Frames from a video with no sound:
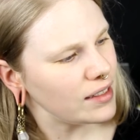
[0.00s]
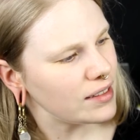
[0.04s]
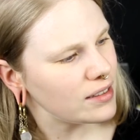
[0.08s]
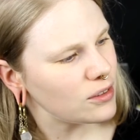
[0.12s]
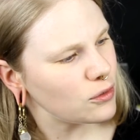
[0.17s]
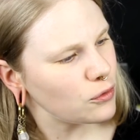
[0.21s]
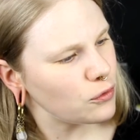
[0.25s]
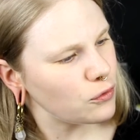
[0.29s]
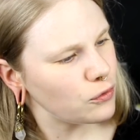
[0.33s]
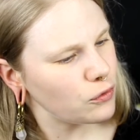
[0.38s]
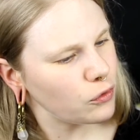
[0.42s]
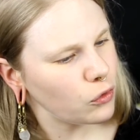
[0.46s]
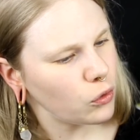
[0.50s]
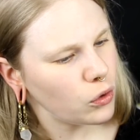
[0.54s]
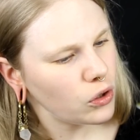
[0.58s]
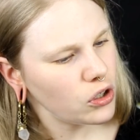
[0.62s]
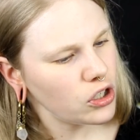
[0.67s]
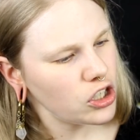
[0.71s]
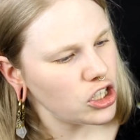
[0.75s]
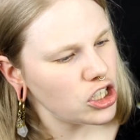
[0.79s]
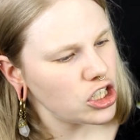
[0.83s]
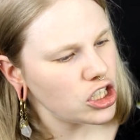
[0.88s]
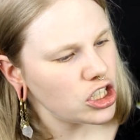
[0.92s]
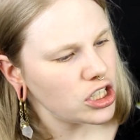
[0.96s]
is
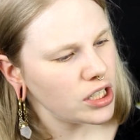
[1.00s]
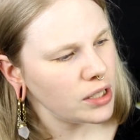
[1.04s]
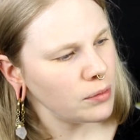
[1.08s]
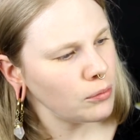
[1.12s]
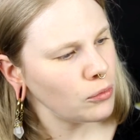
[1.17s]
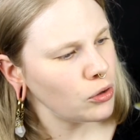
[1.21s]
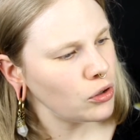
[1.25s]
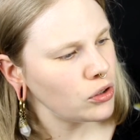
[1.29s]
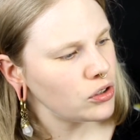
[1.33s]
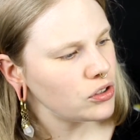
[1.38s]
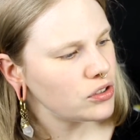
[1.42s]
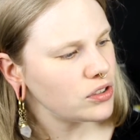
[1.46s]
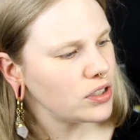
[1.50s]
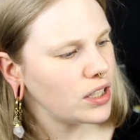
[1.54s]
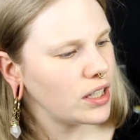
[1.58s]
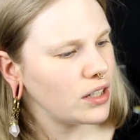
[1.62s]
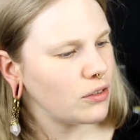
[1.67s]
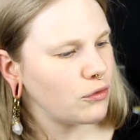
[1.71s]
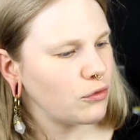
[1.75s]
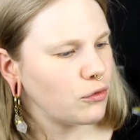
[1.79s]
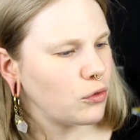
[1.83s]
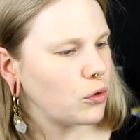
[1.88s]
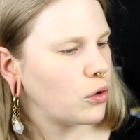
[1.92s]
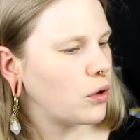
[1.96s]
four shimmers
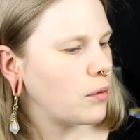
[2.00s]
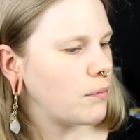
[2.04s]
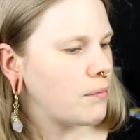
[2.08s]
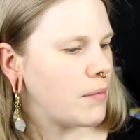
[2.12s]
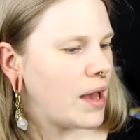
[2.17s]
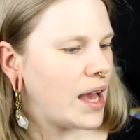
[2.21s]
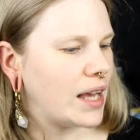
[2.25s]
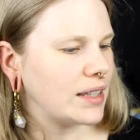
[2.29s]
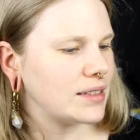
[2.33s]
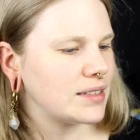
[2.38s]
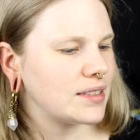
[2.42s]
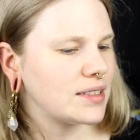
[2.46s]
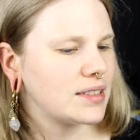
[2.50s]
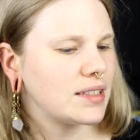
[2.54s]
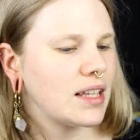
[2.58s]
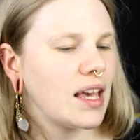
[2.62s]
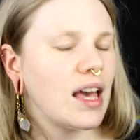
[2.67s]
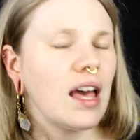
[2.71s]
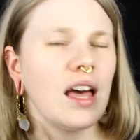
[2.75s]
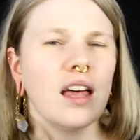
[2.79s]
and four mattes.